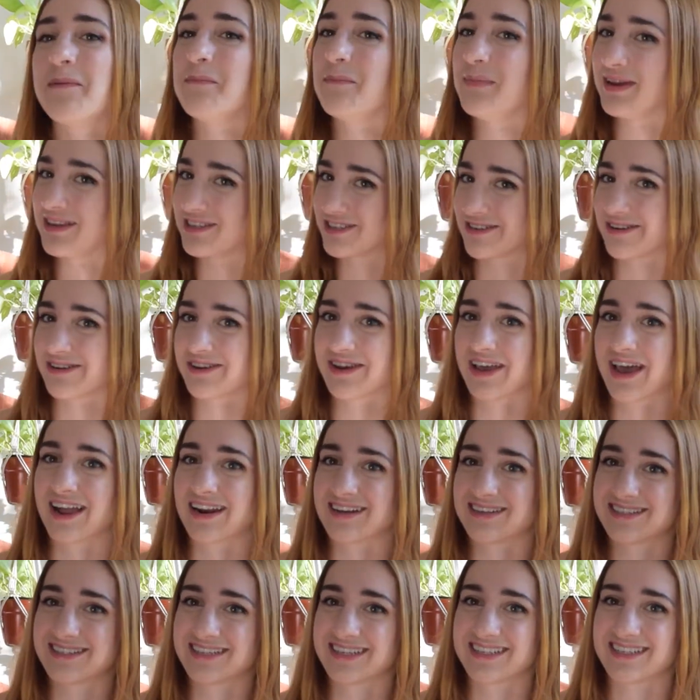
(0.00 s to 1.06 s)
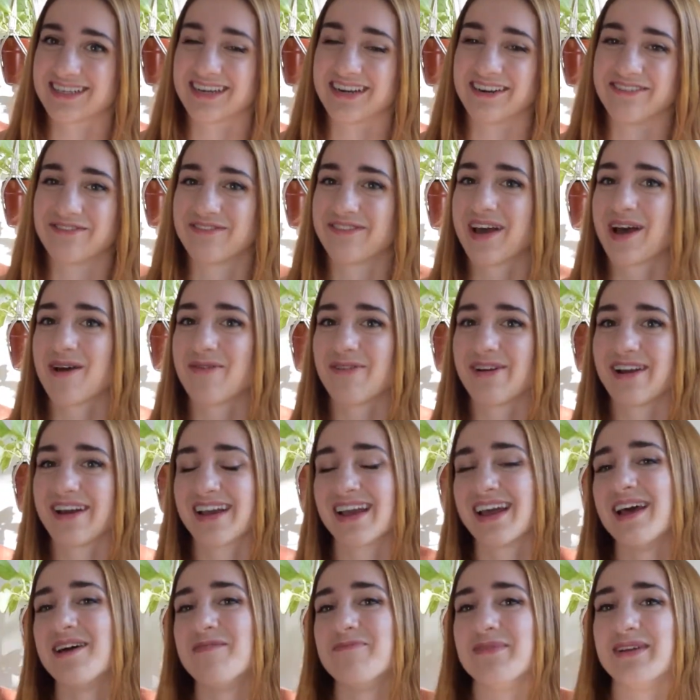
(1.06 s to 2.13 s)
Make sure you got a shit ton of
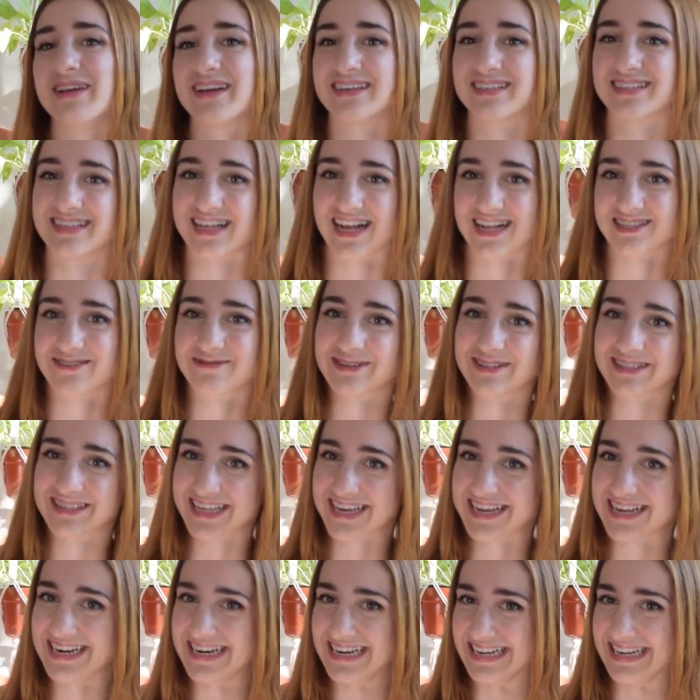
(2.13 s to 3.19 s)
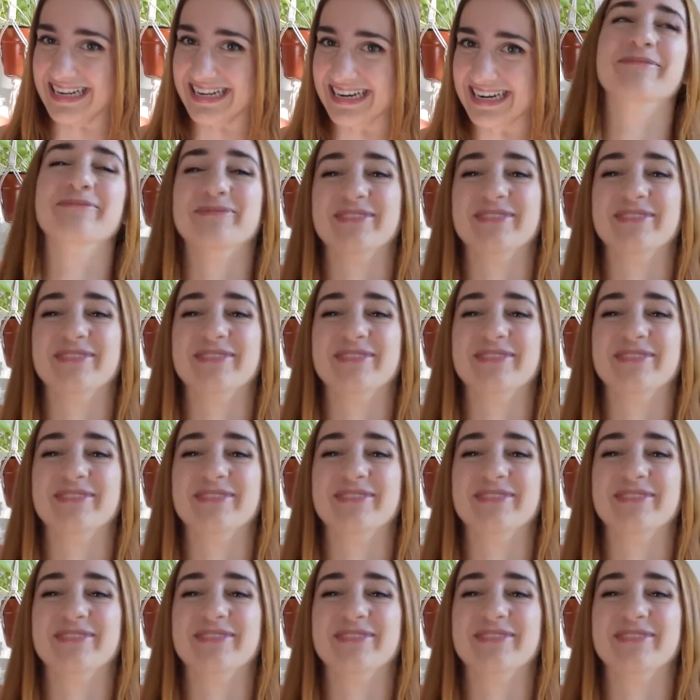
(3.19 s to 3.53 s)
fabric, because that's what they need.